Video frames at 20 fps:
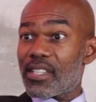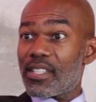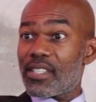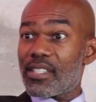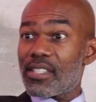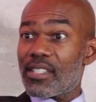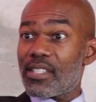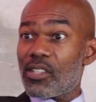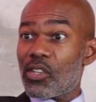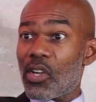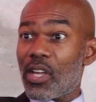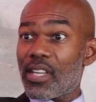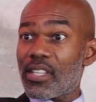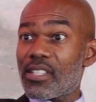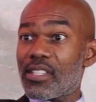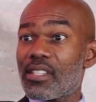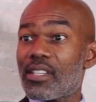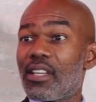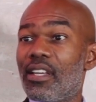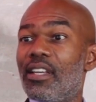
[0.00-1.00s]
is
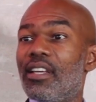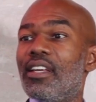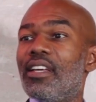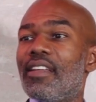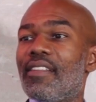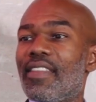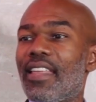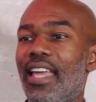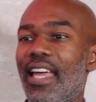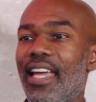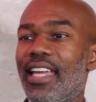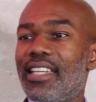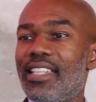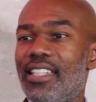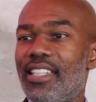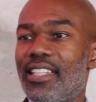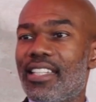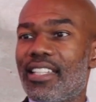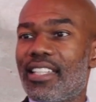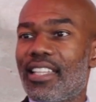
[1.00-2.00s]
just the
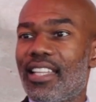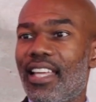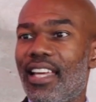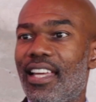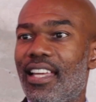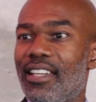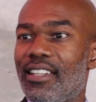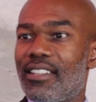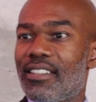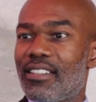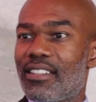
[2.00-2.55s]
idea that,